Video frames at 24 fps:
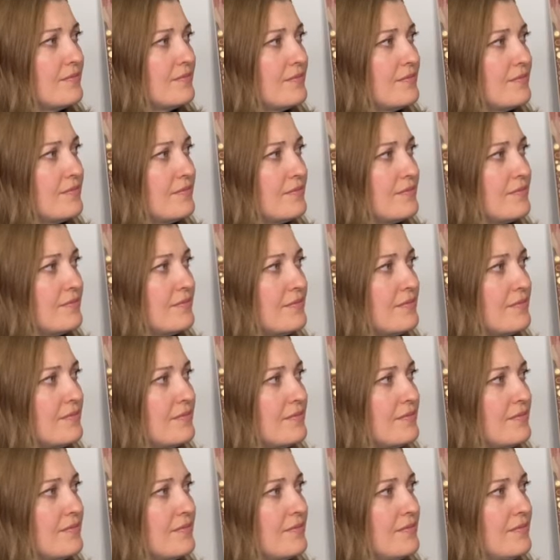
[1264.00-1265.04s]

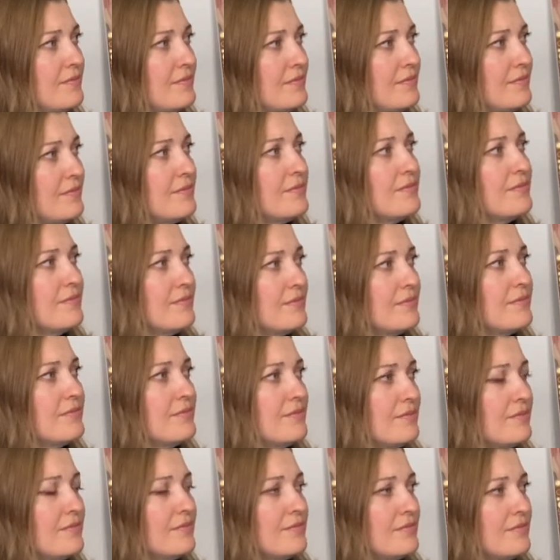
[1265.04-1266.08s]

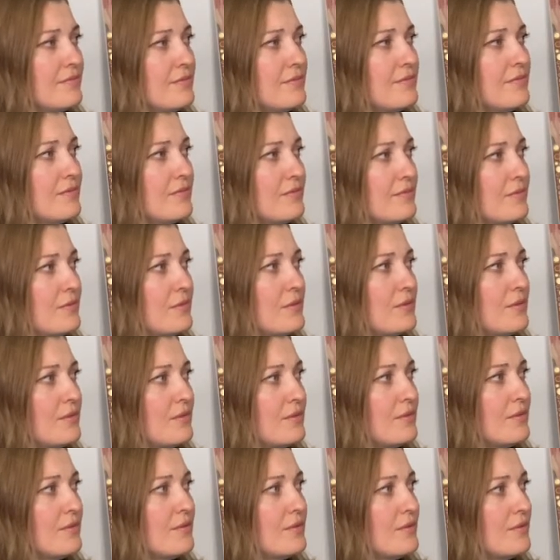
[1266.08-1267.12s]

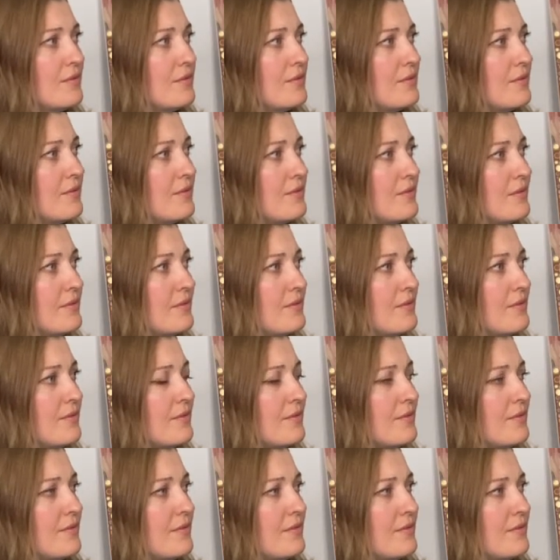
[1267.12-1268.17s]

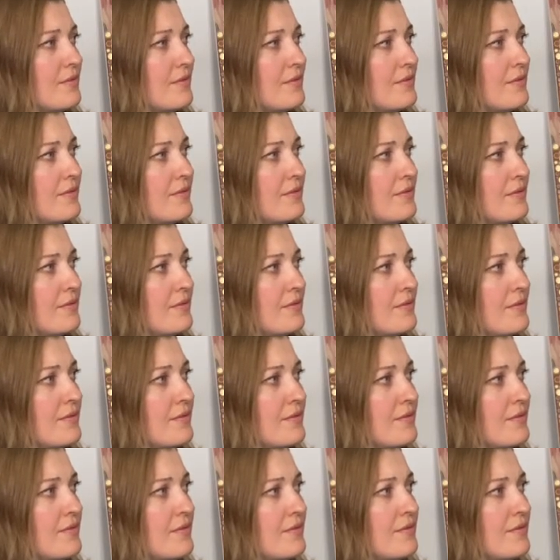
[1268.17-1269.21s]

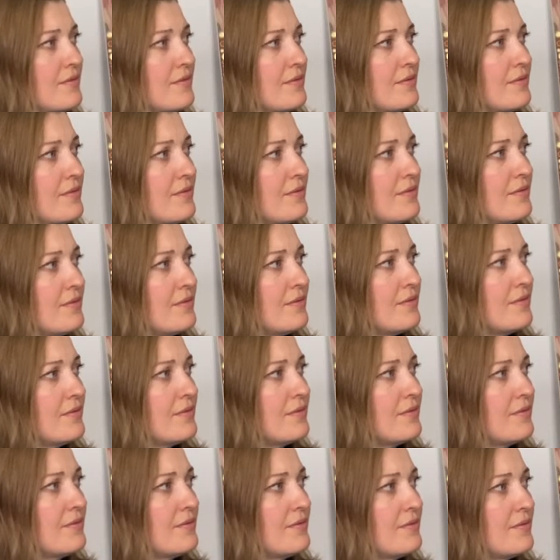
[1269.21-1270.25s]

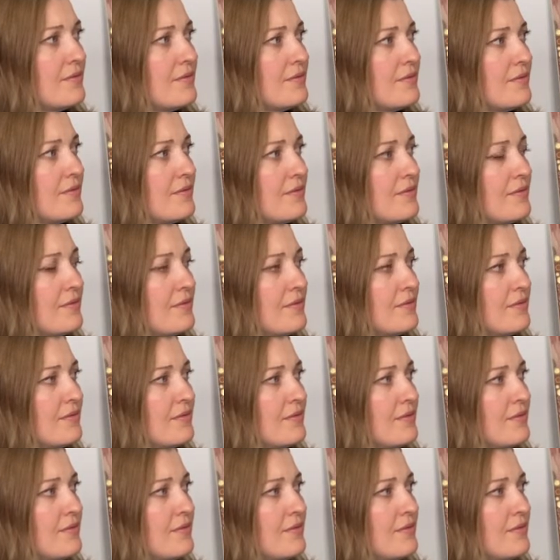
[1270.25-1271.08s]
[no speech]